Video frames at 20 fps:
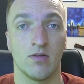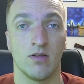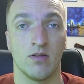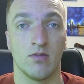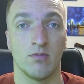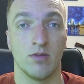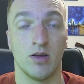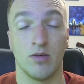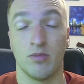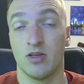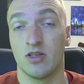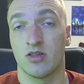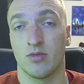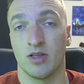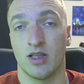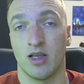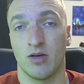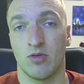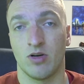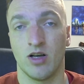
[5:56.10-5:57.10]
maybe some of
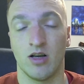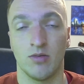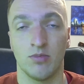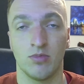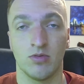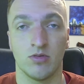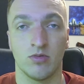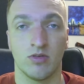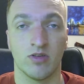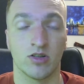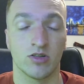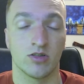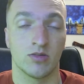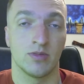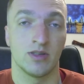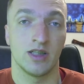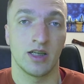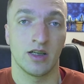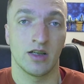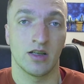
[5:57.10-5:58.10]
that will help. We've also been
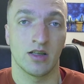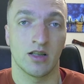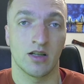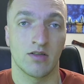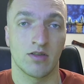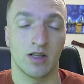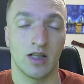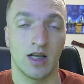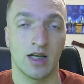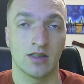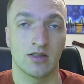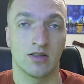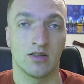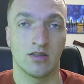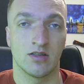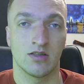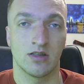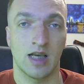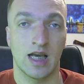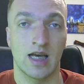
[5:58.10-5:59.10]
taking a lot of
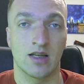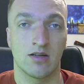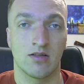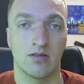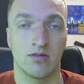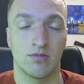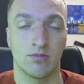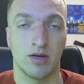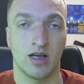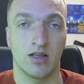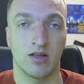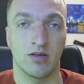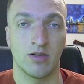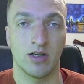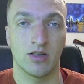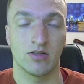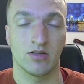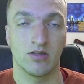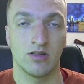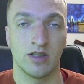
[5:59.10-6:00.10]
classes at Palo
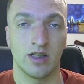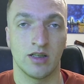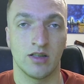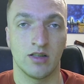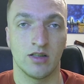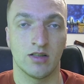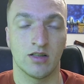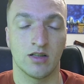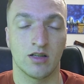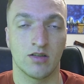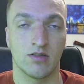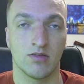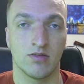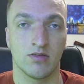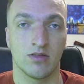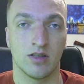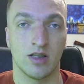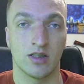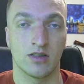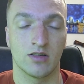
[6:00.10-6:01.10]
Alto lately, a lot of
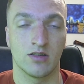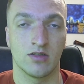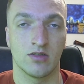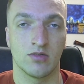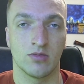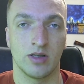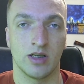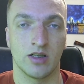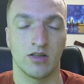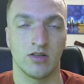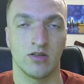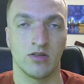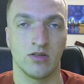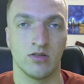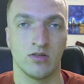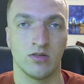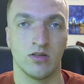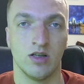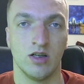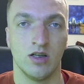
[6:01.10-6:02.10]
lessons. We had to
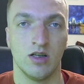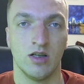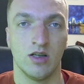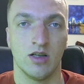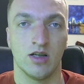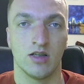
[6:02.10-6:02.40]
do a